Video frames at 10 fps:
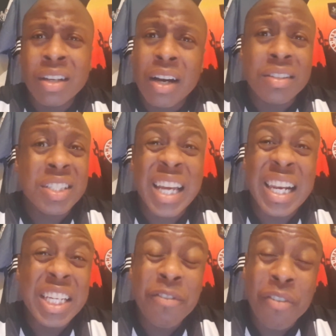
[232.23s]
I'd say at
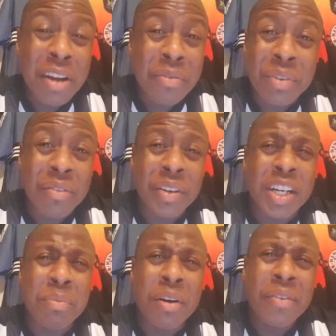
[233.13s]
least 3 of them didn't really
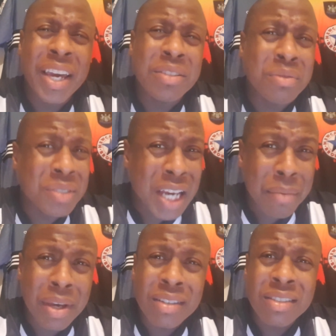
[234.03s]
come off. Jesus
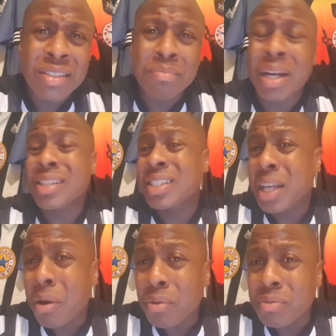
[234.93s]
Gomez, Matt
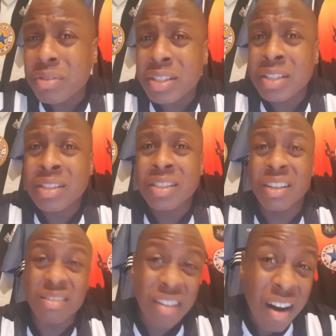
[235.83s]
Sells,
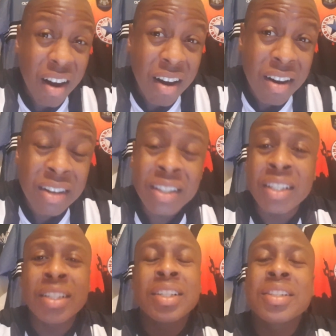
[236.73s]
Lazar.
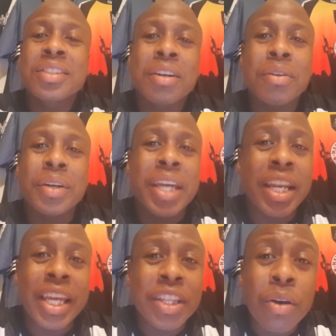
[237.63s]
So
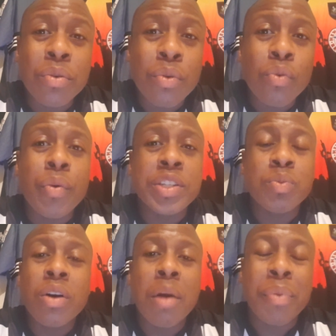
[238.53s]
again, they don't
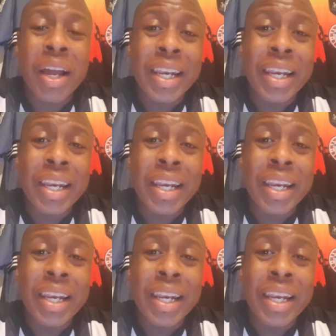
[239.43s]
always work, but at